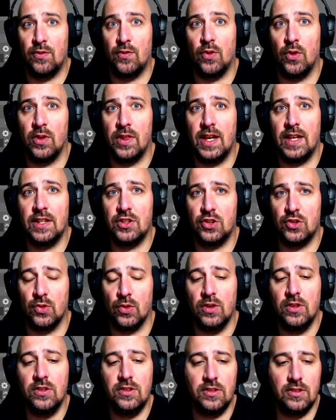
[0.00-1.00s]
that
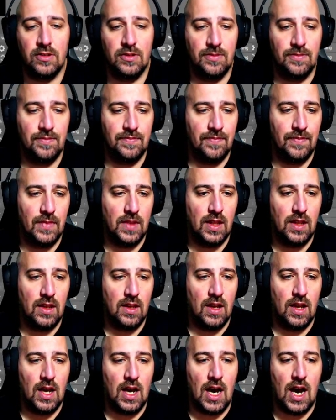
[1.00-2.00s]
source.
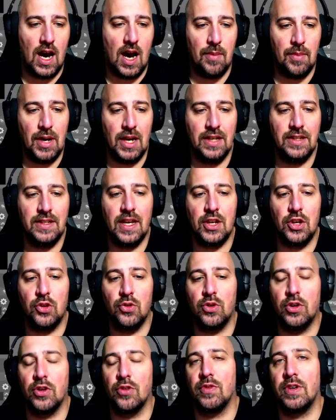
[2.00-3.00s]
And then you
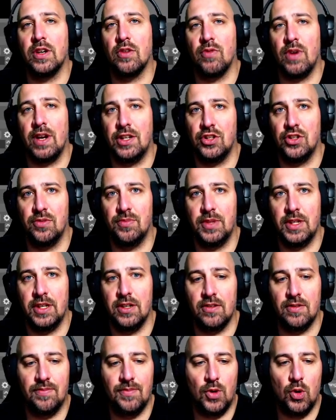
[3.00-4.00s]
could rearrange them here,
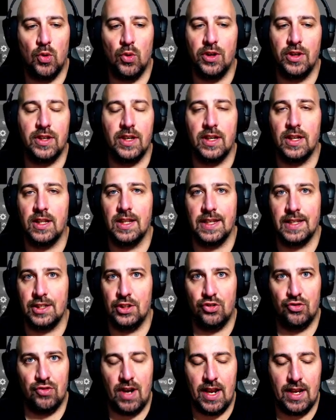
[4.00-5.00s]
or you can click and
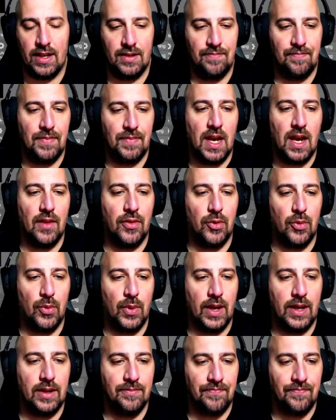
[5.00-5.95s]
drag, either way.